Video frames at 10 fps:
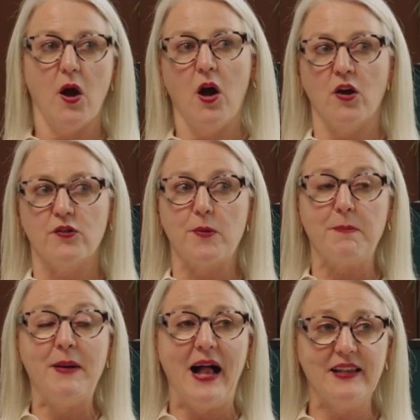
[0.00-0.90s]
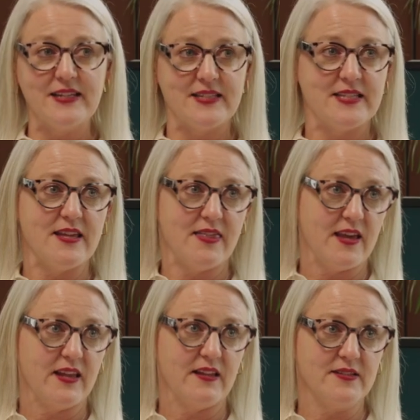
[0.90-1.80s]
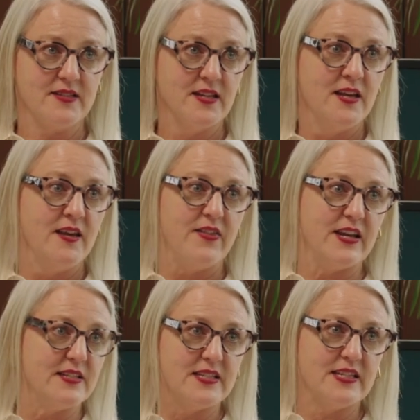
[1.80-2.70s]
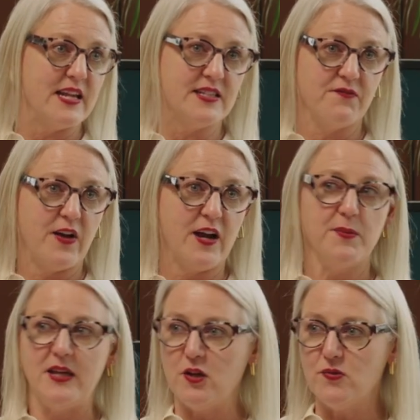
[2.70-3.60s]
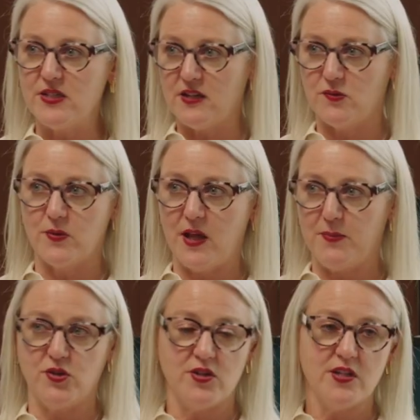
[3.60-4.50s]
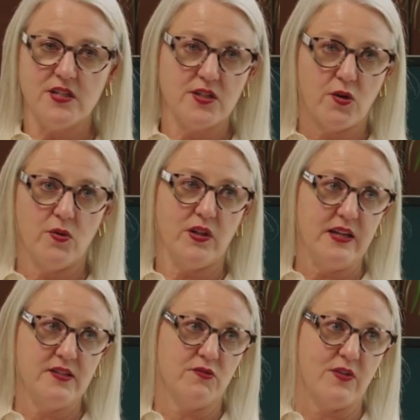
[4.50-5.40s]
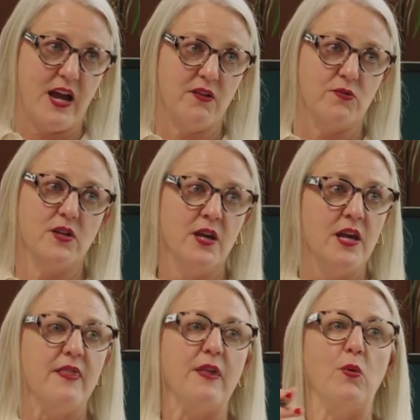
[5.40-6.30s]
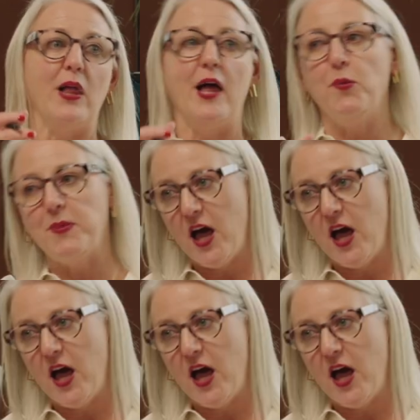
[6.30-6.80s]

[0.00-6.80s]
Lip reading: are there policy things that in today's environment you see as real opportunities to coalesce around that will help